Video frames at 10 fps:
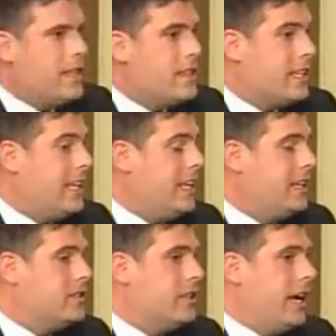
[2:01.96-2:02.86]
I think the
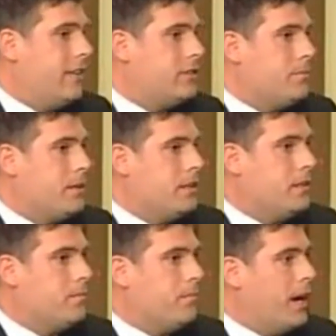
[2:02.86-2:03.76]
key is you have to
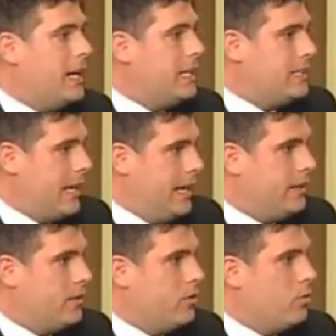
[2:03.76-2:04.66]
be buying
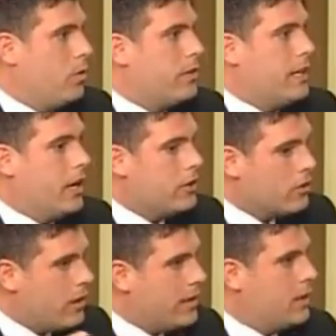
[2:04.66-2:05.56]
debt where the
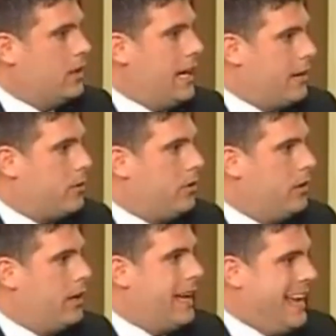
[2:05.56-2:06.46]
underlying collateral
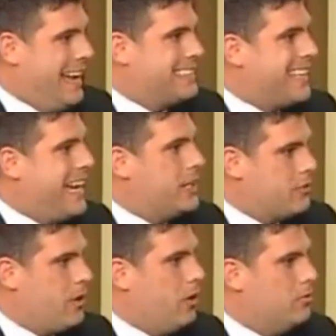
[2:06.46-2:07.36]
has cash
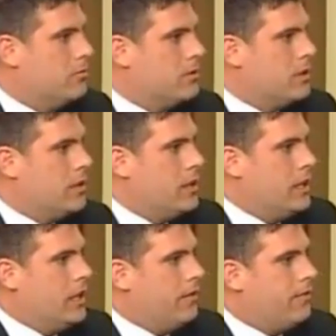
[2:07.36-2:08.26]
flow.
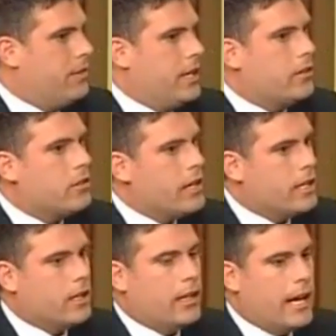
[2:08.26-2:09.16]
If the underlying
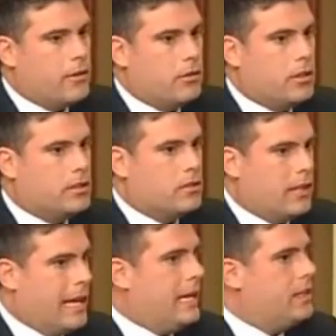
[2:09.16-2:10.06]
collateral is
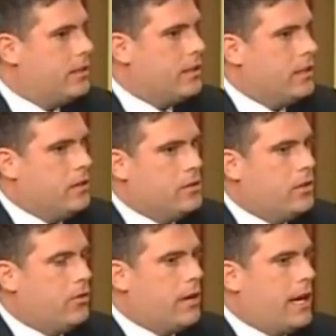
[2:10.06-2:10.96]
land, you
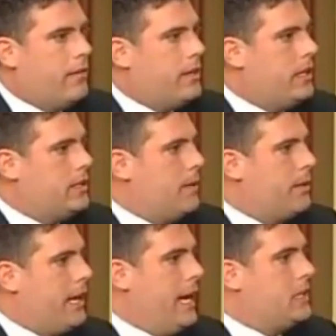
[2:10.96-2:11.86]
don't have any type
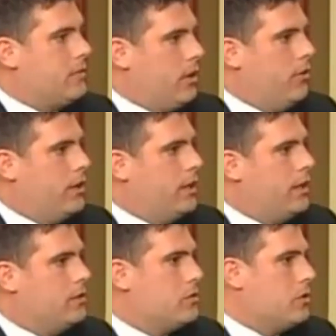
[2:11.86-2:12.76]
of cash flow,
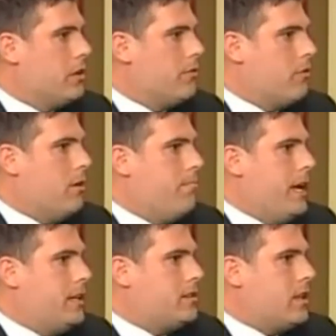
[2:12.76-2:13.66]
and so therefore a
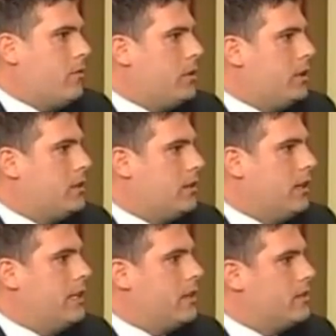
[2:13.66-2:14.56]
bank's not willing to
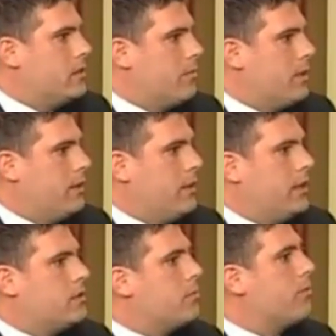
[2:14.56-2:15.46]
lend on something
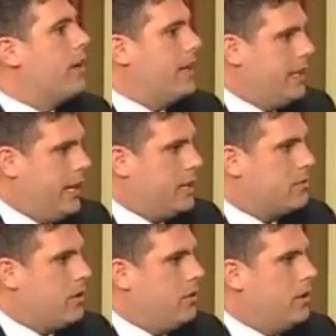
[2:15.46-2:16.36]
that isn't providing
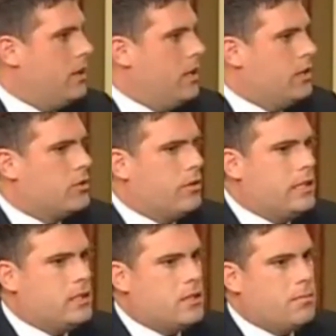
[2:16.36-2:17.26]
cash flow. So it
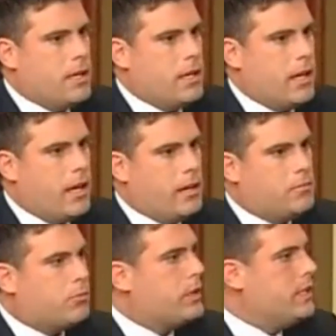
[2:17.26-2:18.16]
needs to be a
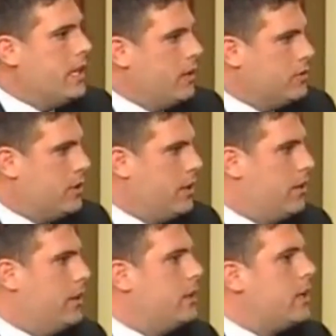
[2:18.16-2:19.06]
retail
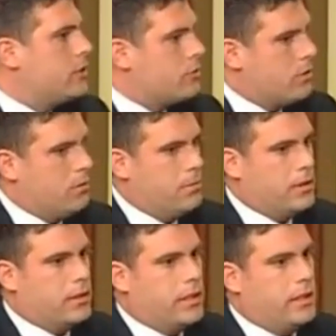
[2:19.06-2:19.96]
center, an industrial
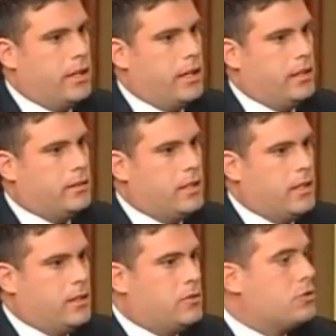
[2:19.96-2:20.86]
building, a
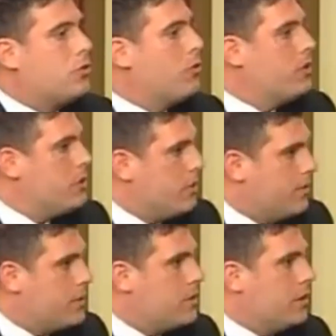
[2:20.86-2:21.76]
storage
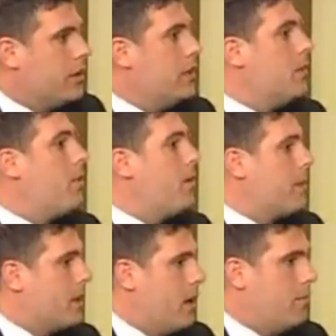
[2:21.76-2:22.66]
unit facility, an
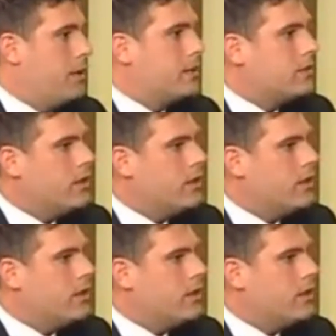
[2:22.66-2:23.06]
apartment complex.